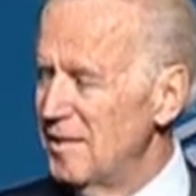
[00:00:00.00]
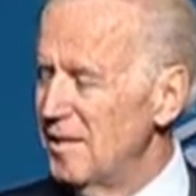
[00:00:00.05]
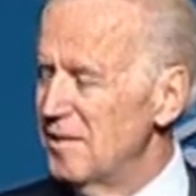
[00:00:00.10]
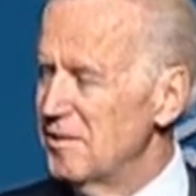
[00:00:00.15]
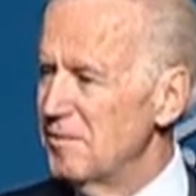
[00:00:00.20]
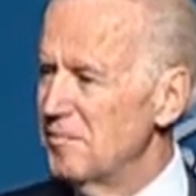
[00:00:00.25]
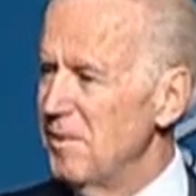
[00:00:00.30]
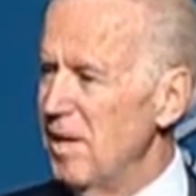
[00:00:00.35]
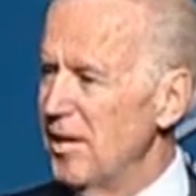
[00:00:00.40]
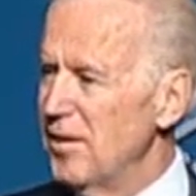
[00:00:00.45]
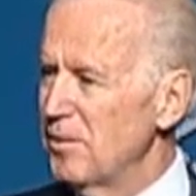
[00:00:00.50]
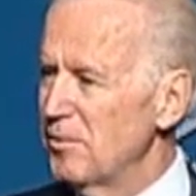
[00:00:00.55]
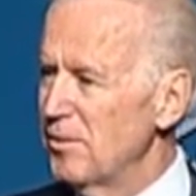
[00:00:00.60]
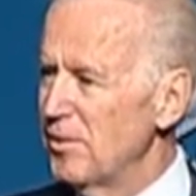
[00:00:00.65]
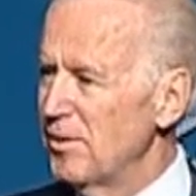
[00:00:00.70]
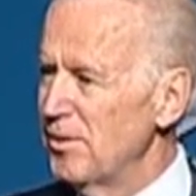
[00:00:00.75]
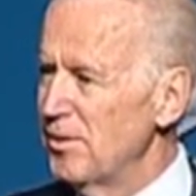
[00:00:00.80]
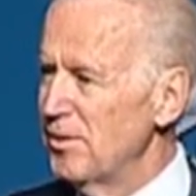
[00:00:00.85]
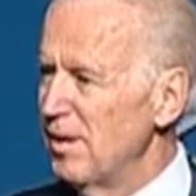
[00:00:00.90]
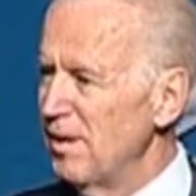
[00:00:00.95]
doesn't matter
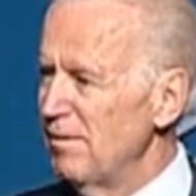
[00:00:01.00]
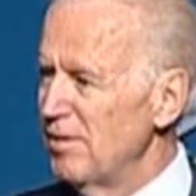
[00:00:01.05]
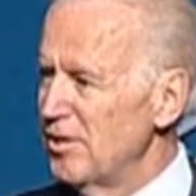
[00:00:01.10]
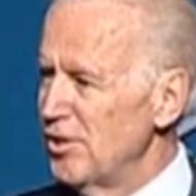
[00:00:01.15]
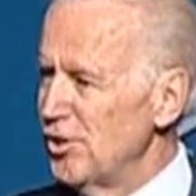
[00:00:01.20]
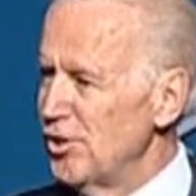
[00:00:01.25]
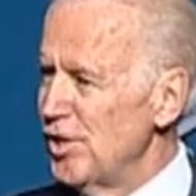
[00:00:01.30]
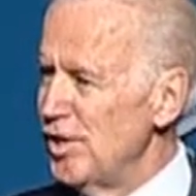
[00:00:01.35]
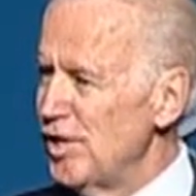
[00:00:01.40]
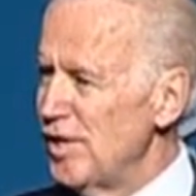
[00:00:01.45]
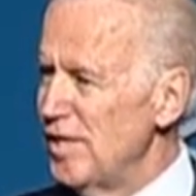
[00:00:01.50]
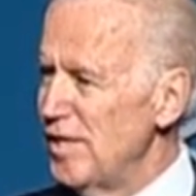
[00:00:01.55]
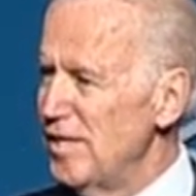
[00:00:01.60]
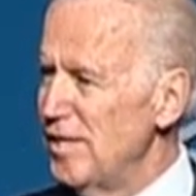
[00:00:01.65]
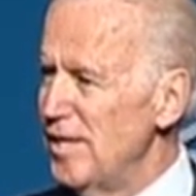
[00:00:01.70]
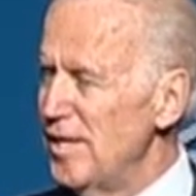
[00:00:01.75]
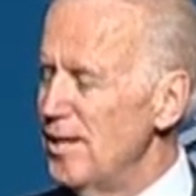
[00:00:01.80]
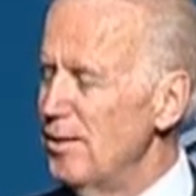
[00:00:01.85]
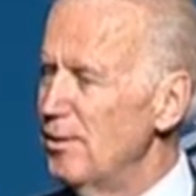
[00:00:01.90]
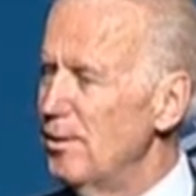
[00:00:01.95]
whether you have a
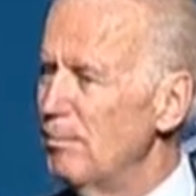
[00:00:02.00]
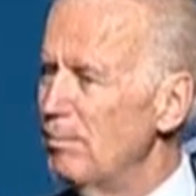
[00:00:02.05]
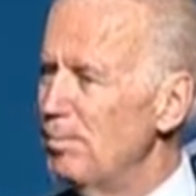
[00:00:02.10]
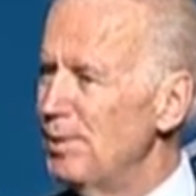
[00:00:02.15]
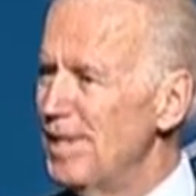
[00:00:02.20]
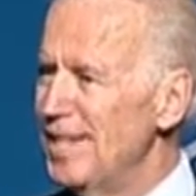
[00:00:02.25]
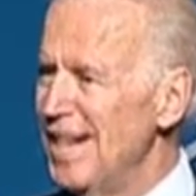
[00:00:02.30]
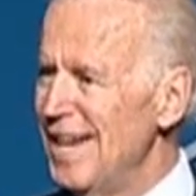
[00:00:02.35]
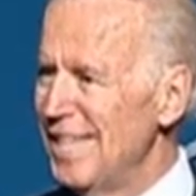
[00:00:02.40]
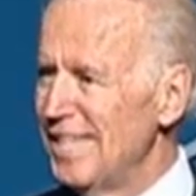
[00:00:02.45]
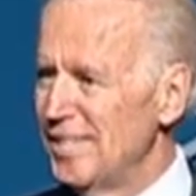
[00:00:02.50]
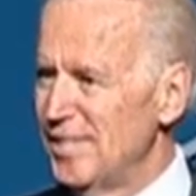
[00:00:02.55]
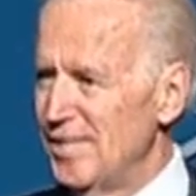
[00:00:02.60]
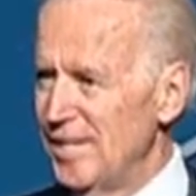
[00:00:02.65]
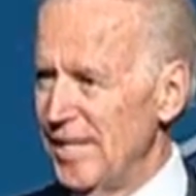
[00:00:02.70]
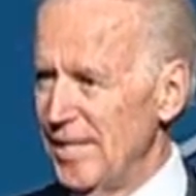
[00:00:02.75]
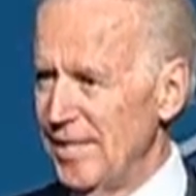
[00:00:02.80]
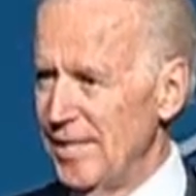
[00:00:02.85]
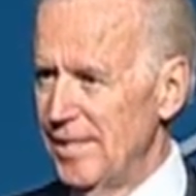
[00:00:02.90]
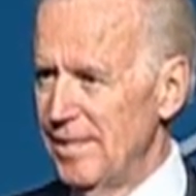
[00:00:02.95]
GED or a
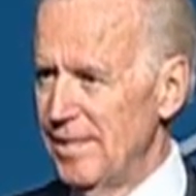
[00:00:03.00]
PhD.